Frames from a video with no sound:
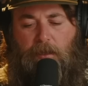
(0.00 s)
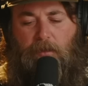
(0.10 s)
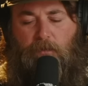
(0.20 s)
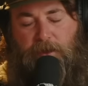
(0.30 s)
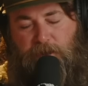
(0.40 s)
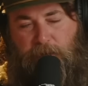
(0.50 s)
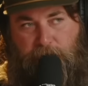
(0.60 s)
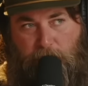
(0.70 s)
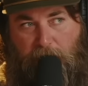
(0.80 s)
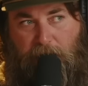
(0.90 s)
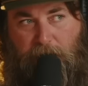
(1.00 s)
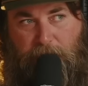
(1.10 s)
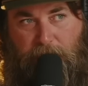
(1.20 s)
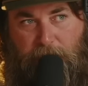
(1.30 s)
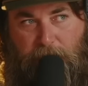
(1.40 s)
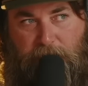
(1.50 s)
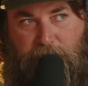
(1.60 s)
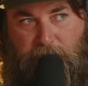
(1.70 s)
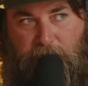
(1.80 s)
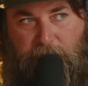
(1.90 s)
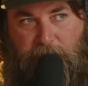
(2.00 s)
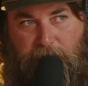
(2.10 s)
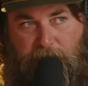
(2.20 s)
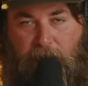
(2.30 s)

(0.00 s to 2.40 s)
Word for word: we actually bought up a bunch of these